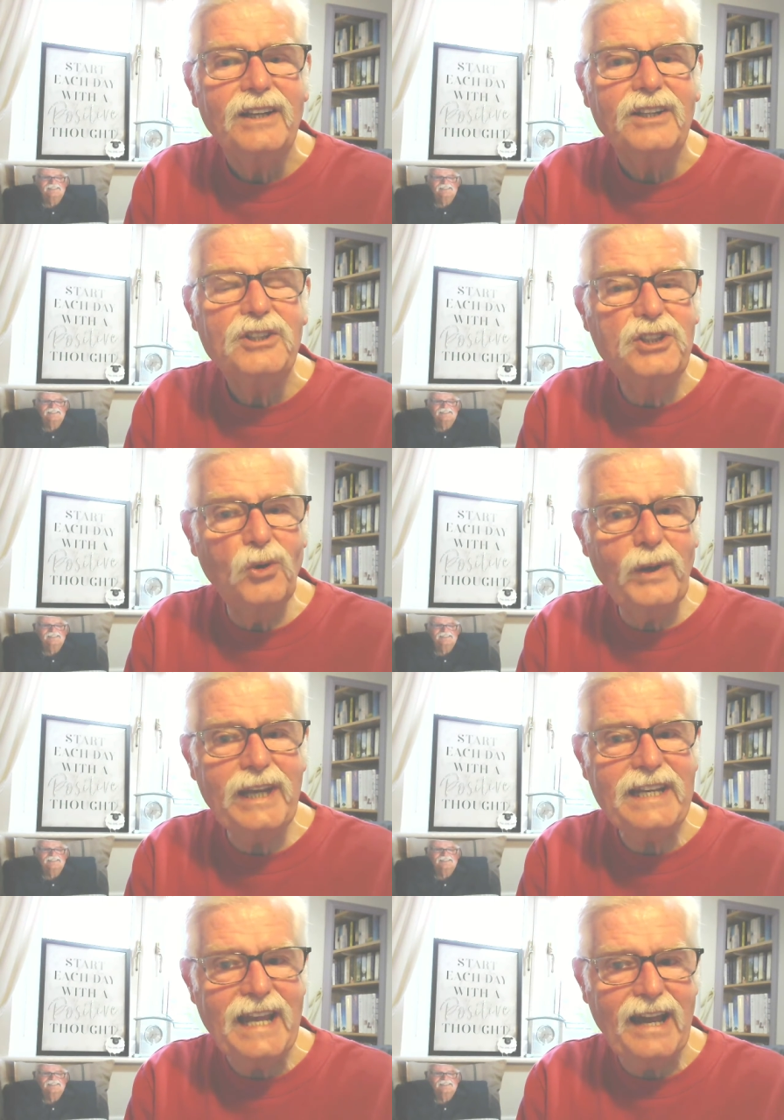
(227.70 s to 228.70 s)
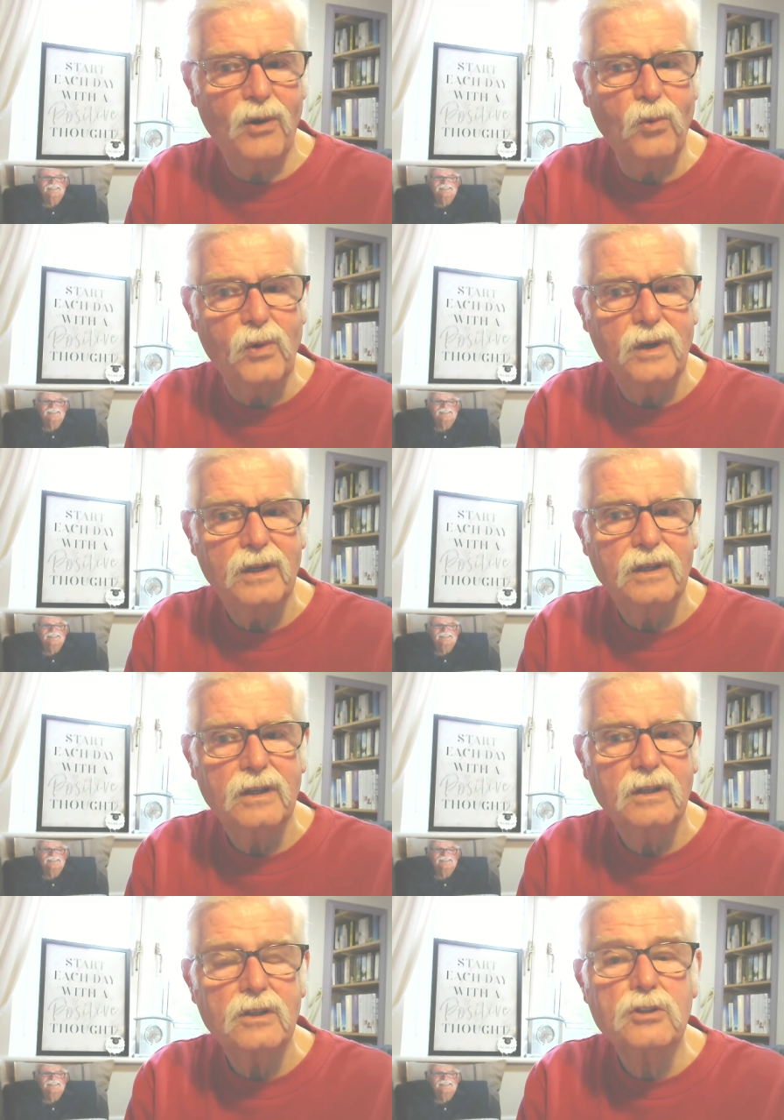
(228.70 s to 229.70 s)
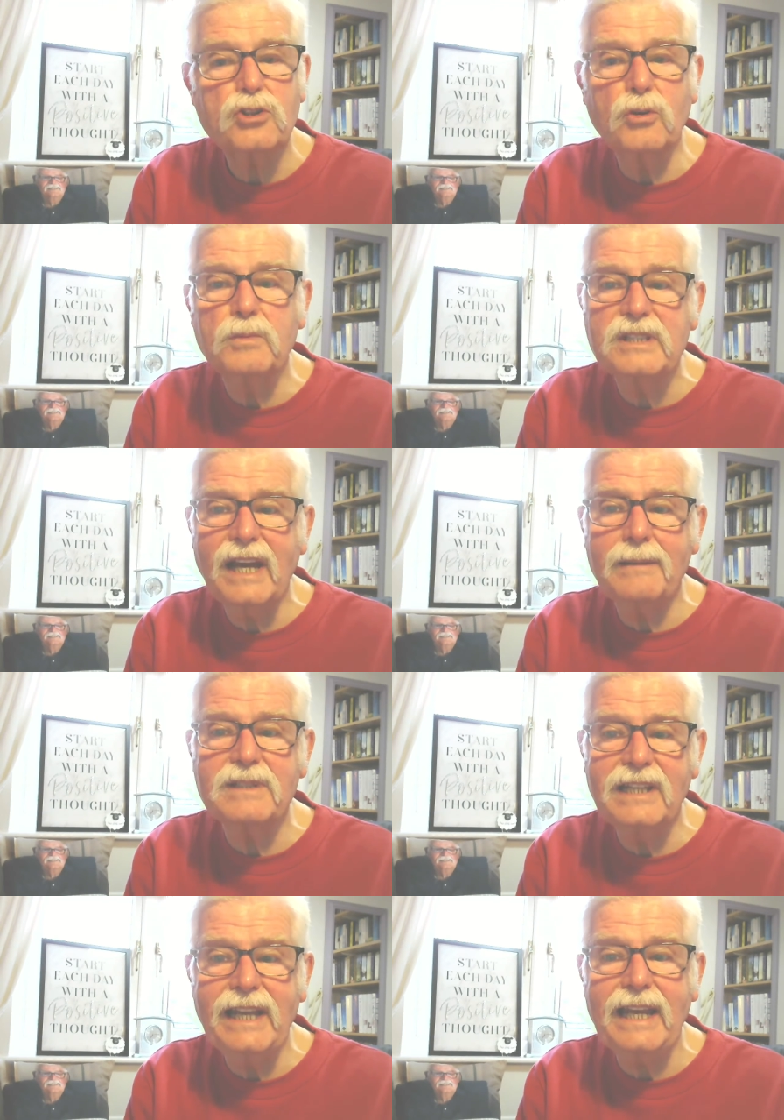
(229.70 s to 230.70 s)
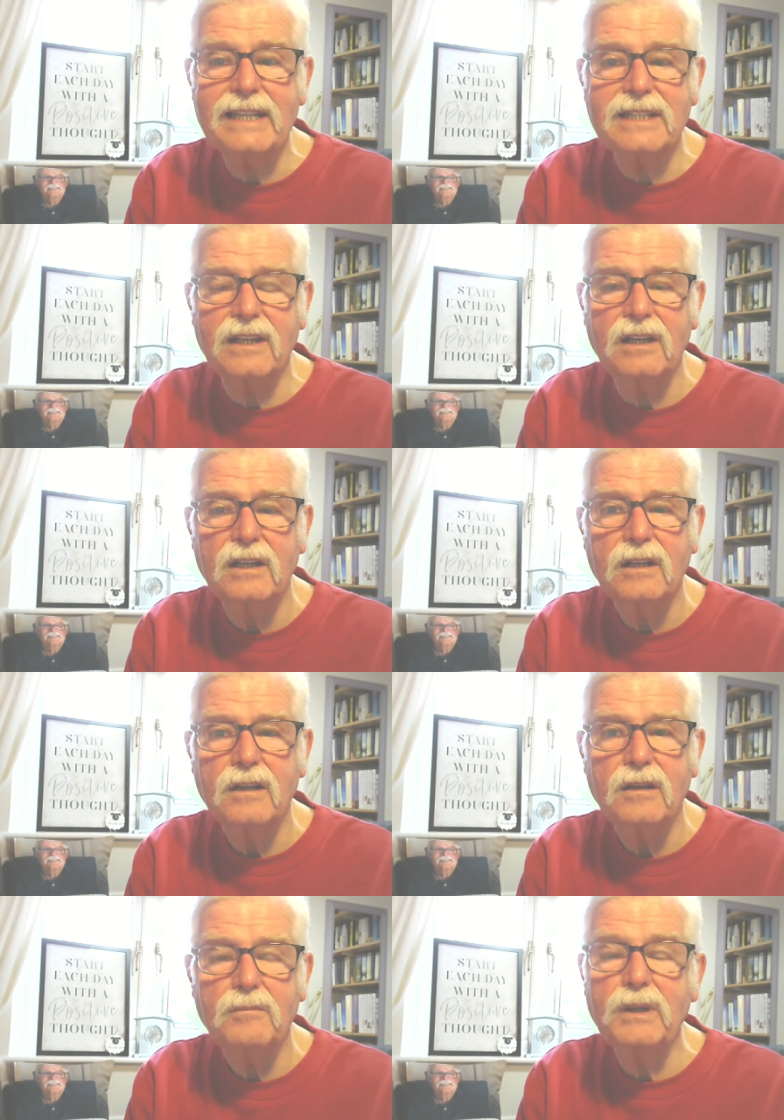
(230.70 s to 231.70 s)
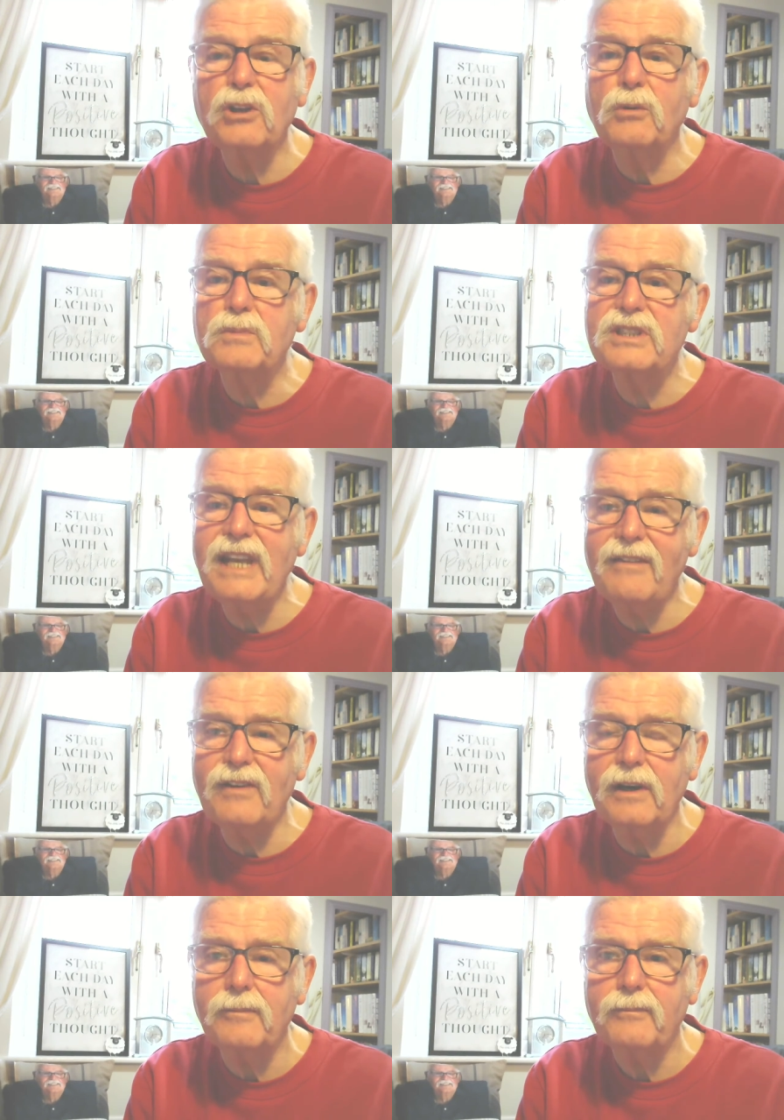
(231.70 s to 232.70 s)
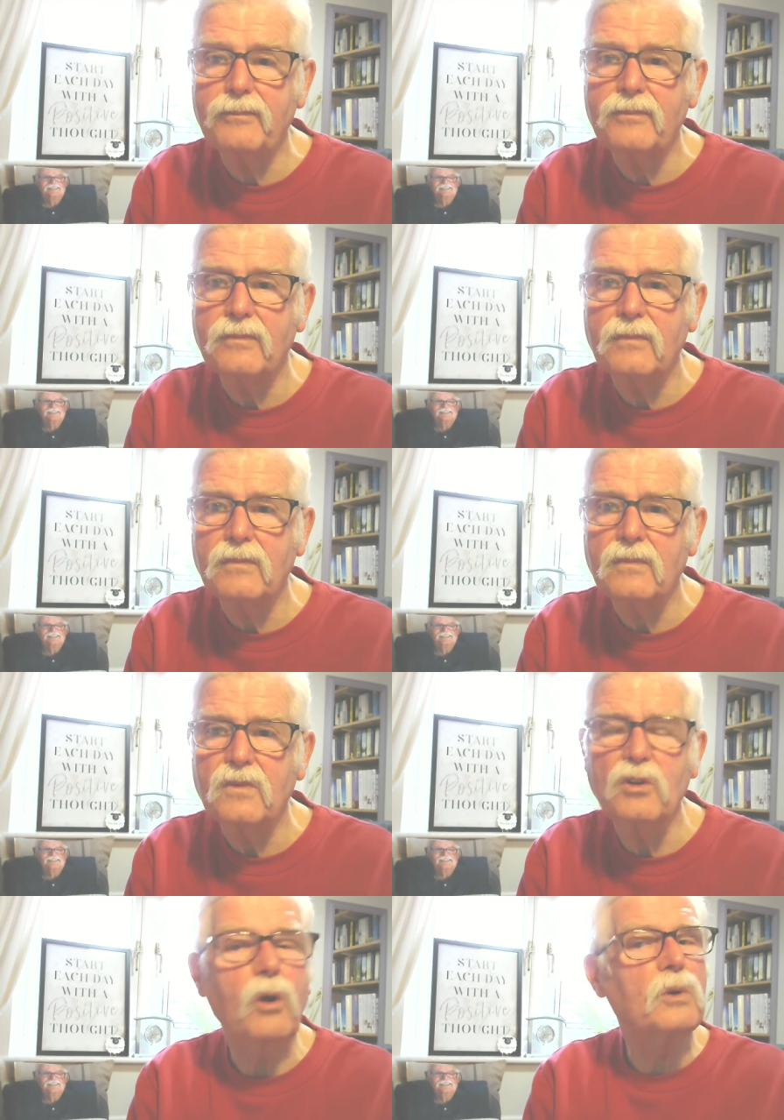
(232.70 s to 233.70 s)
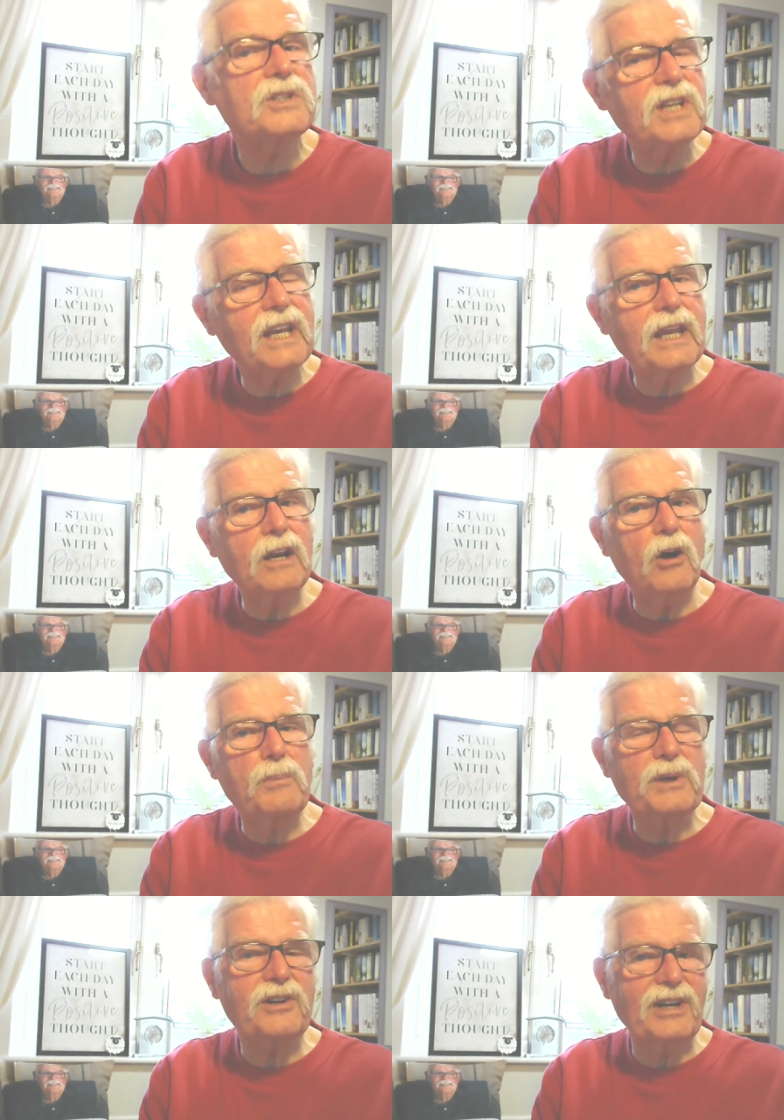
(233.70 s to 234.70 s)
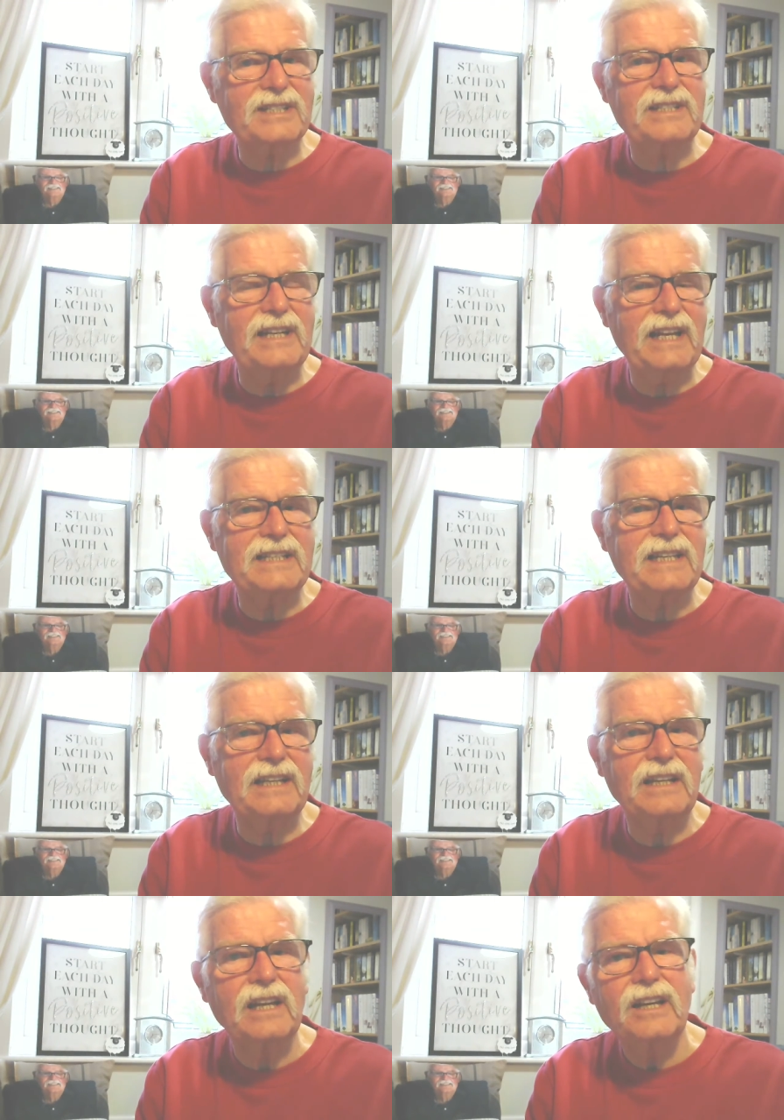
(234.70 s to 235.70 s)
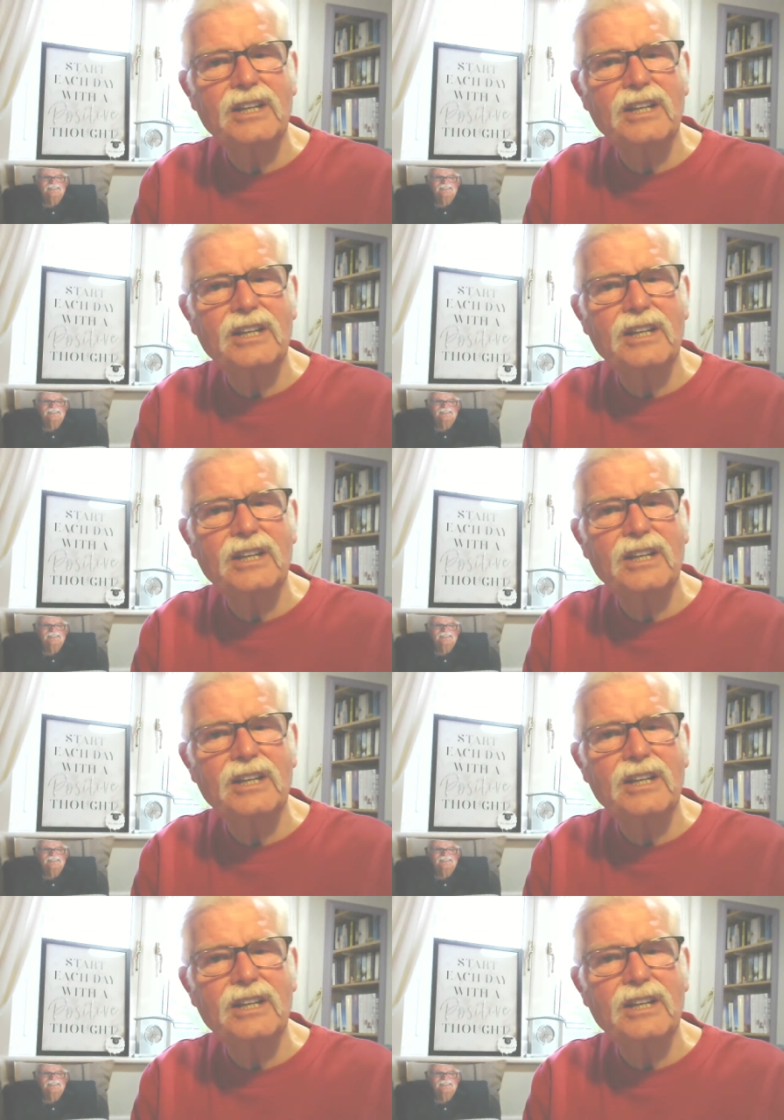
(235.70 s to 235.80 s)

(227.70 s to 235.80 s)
Do it now. Sometimes later becomes never always thinking or oh, procrastinating.